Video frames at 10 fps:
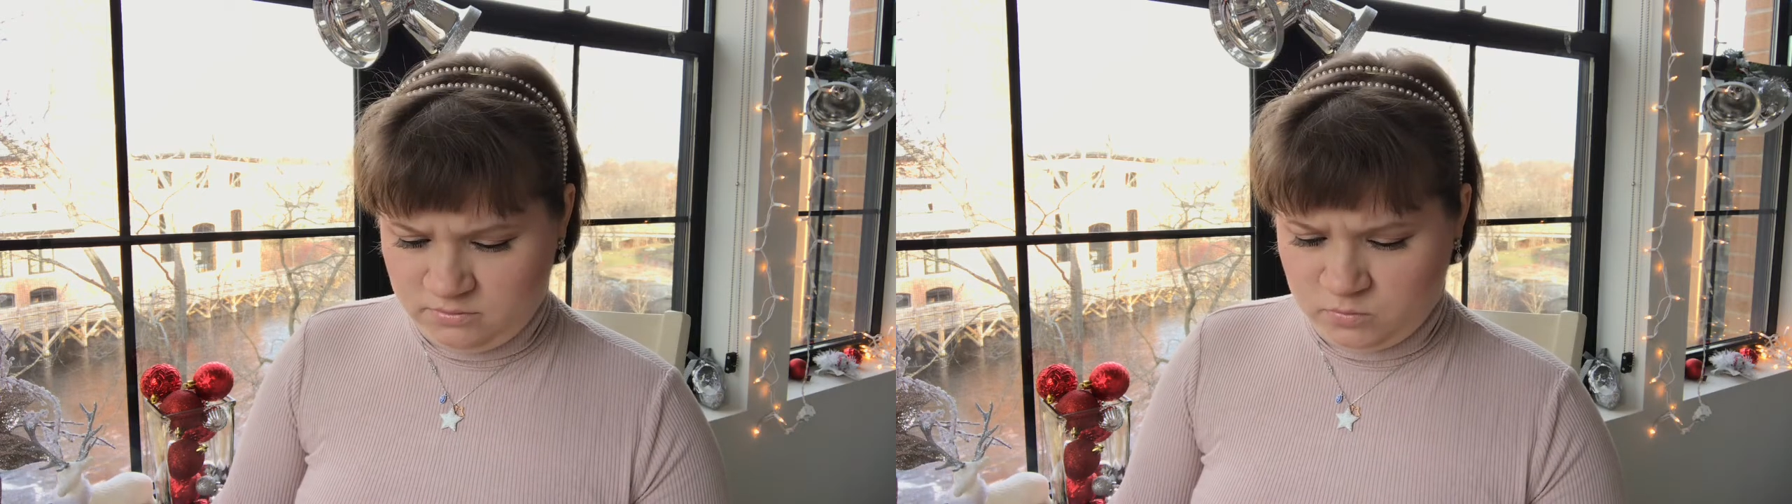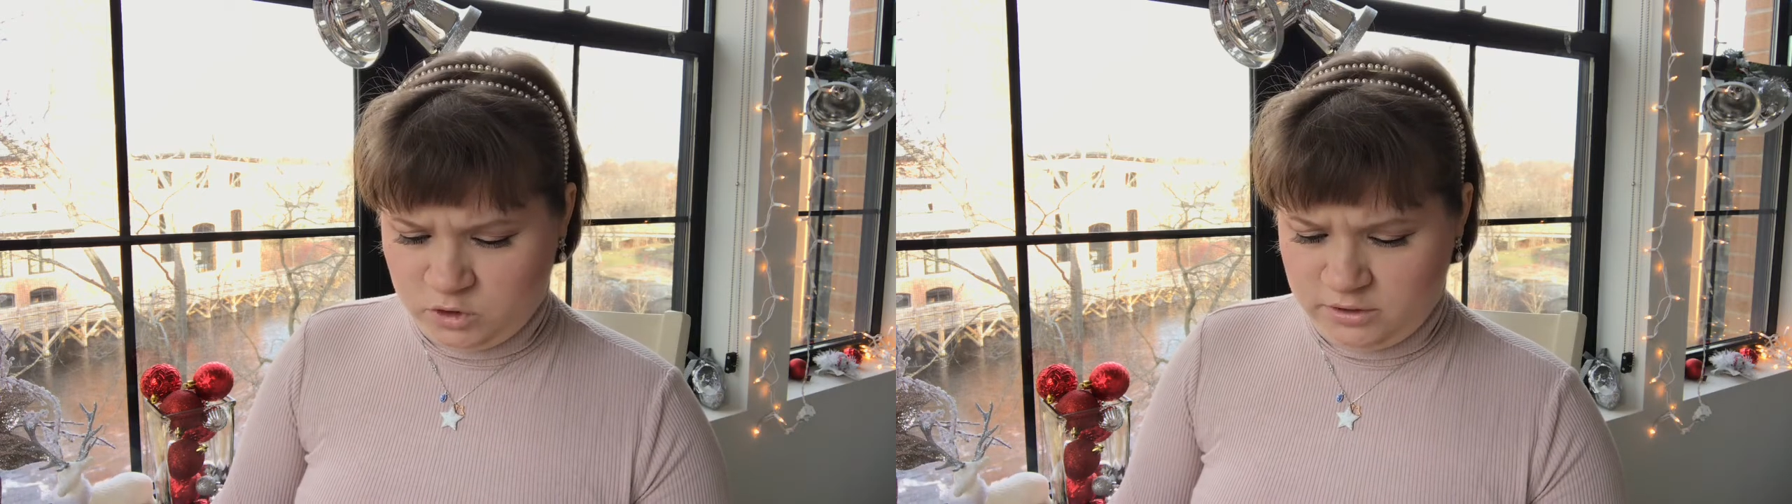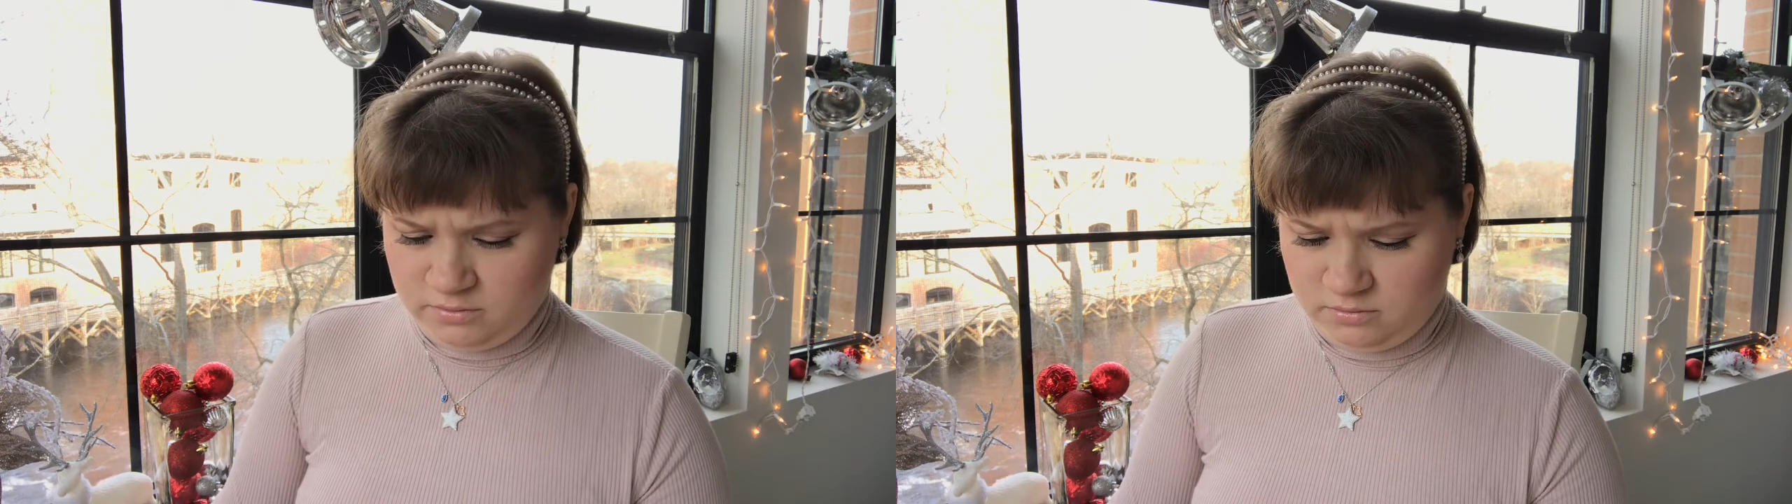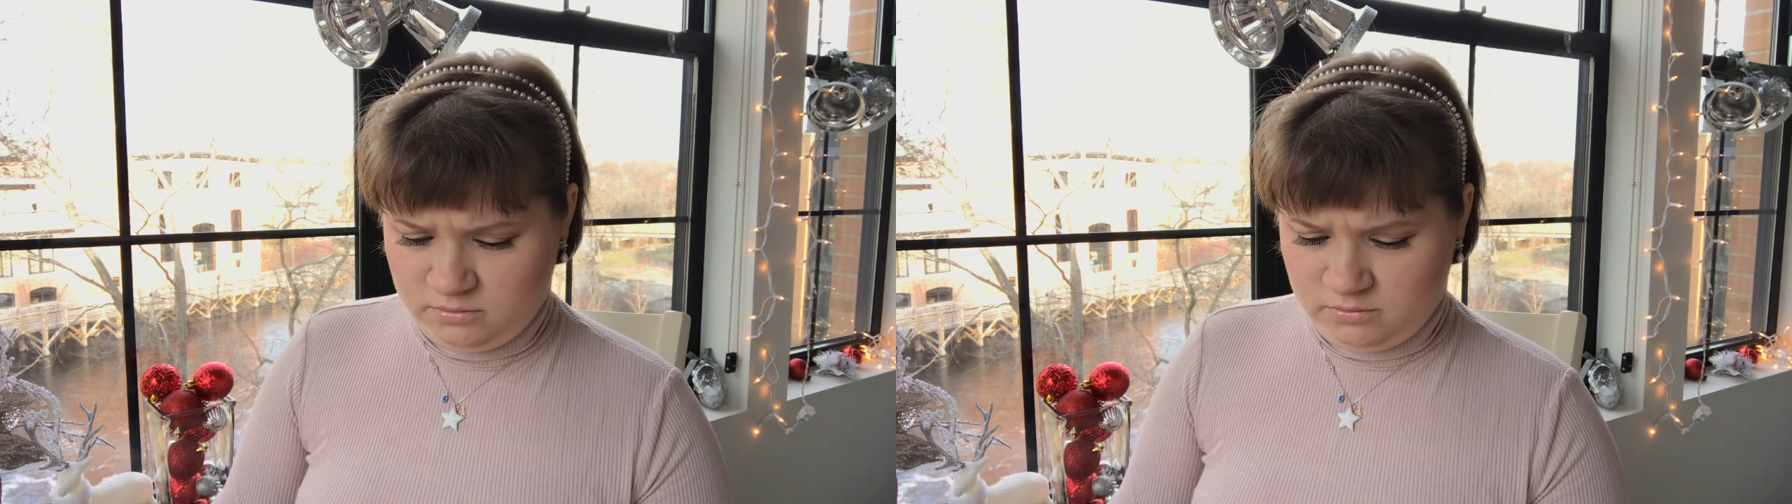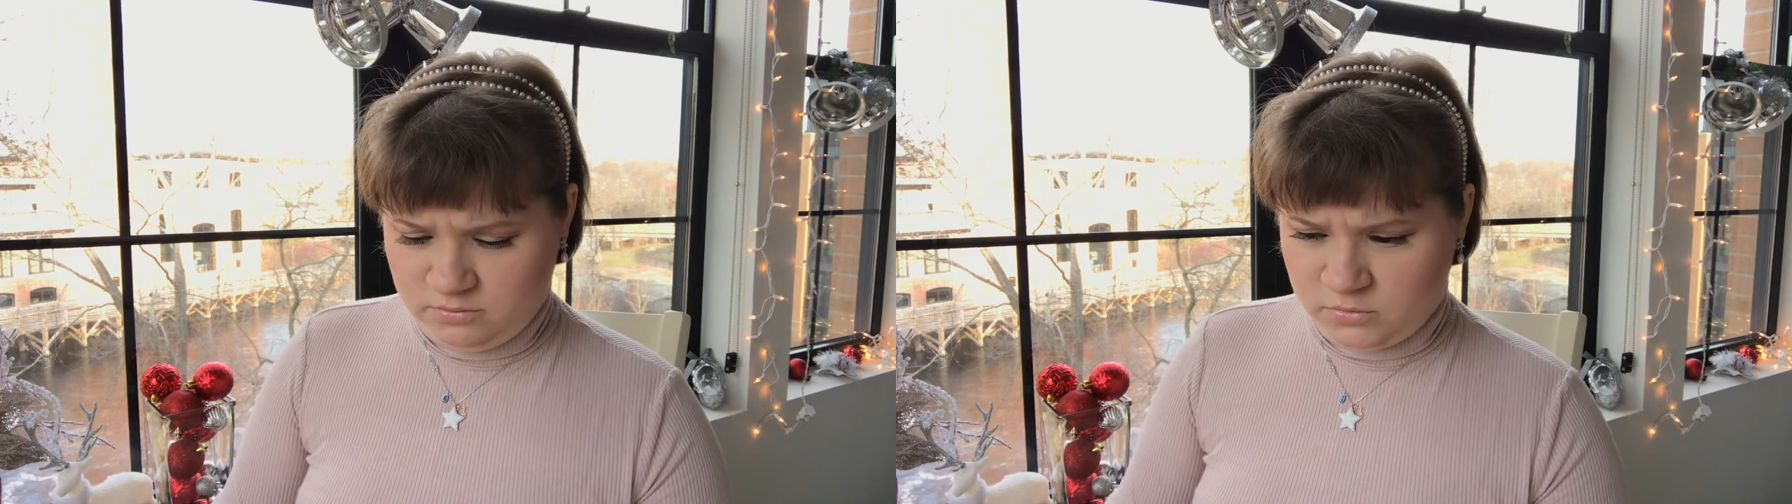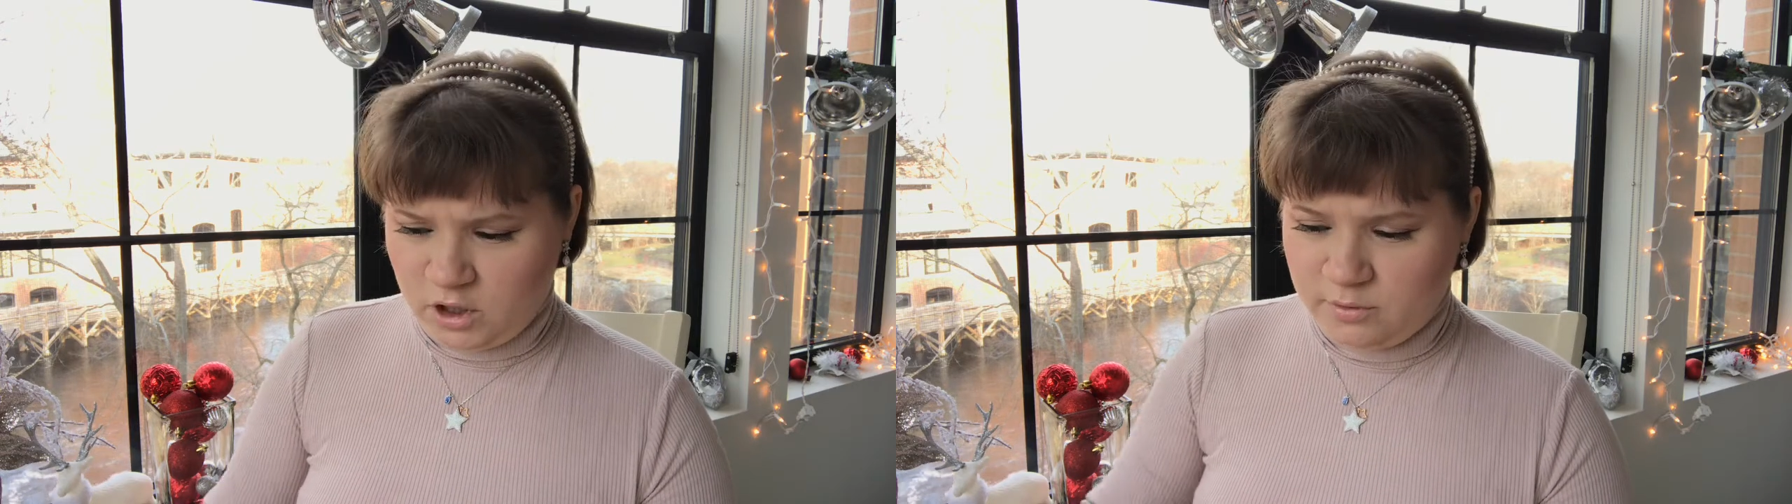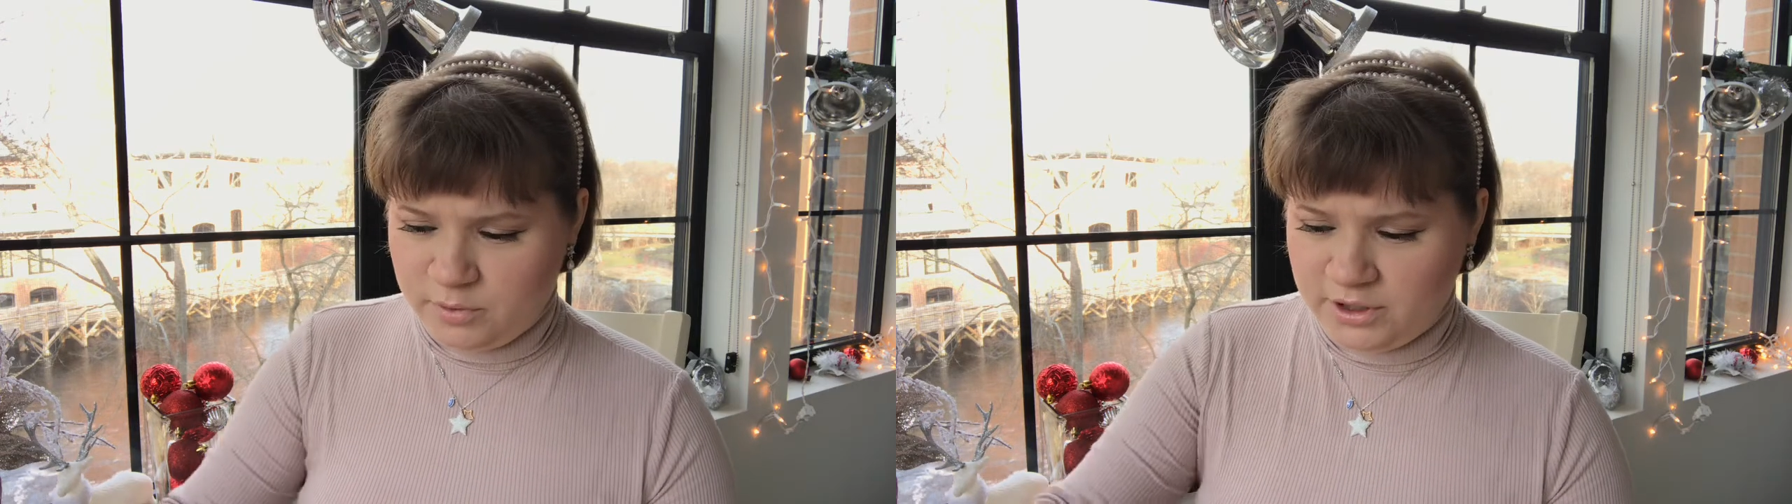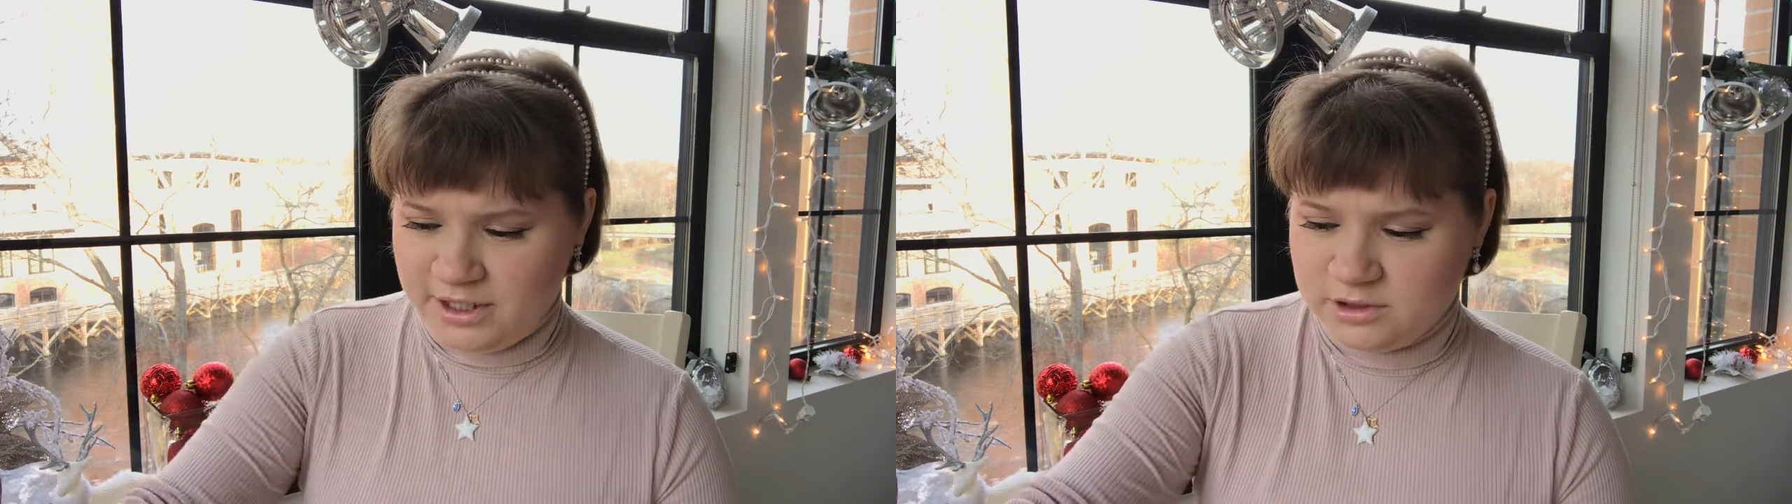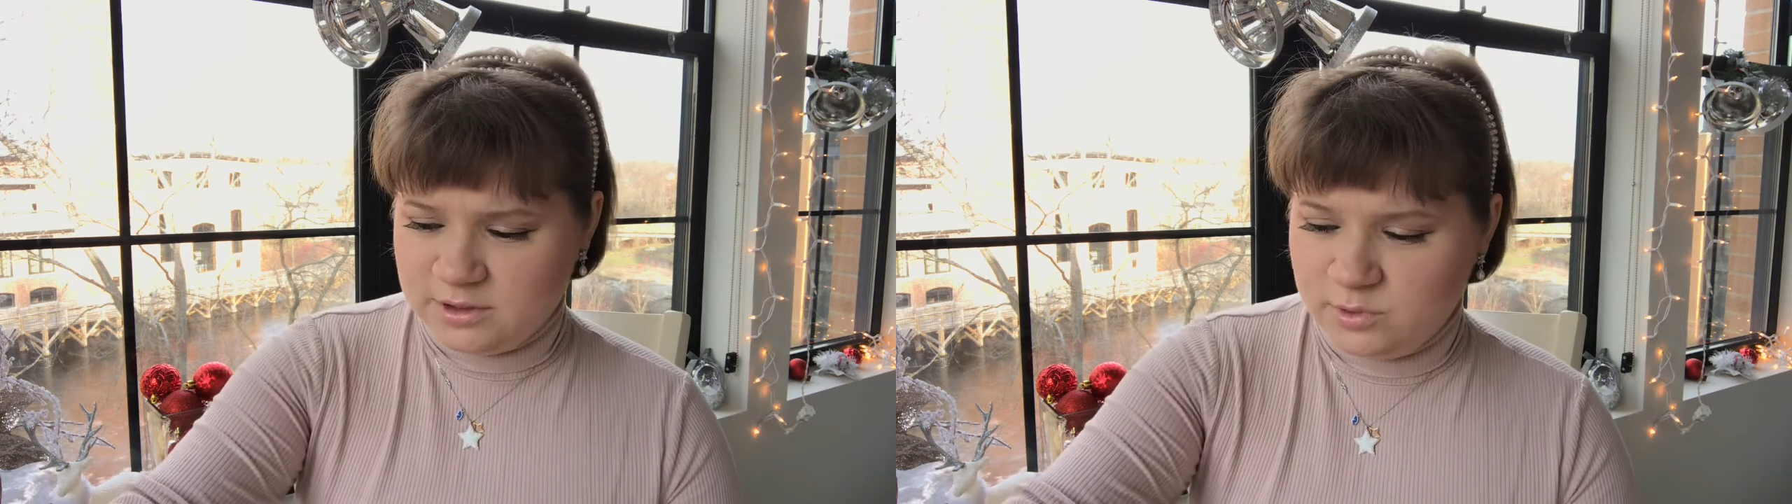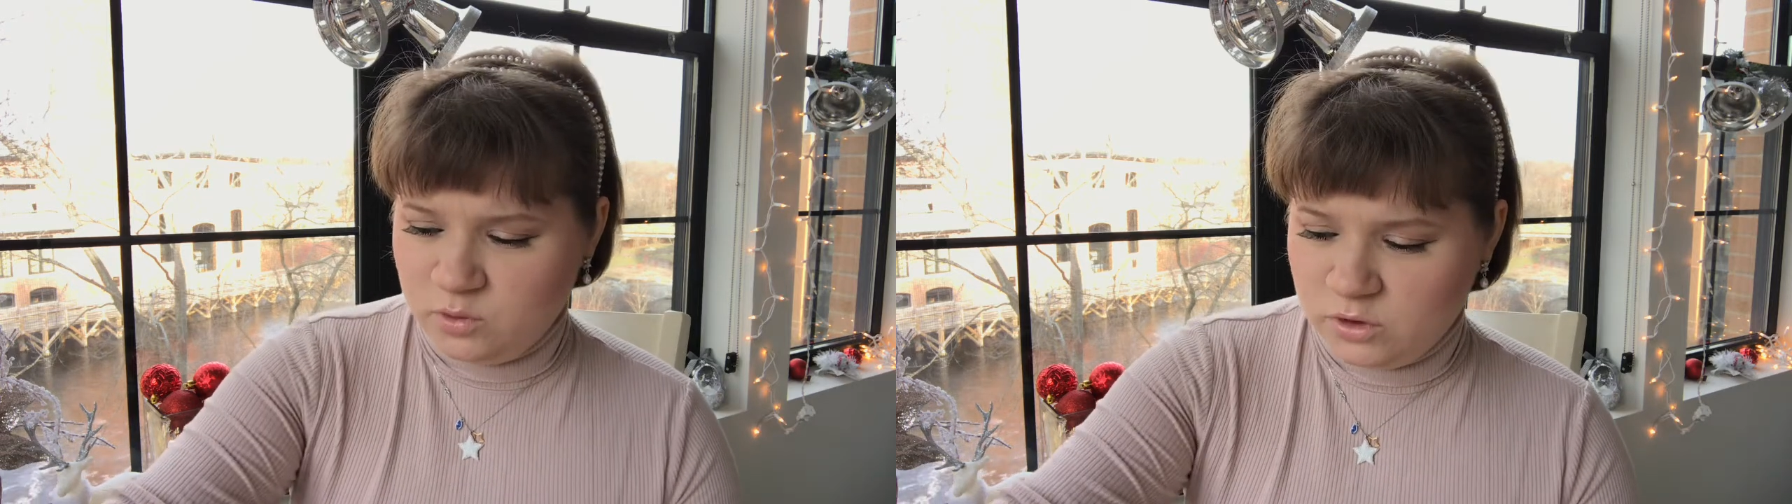what?
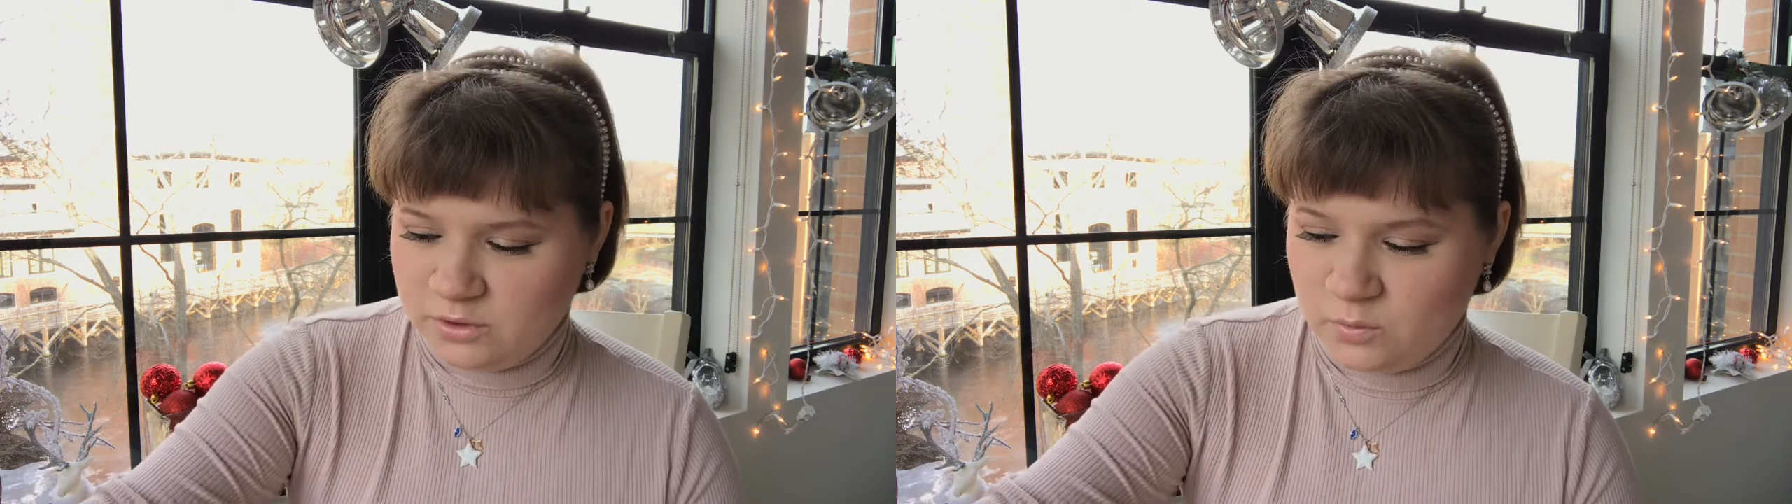Unpronounceable word?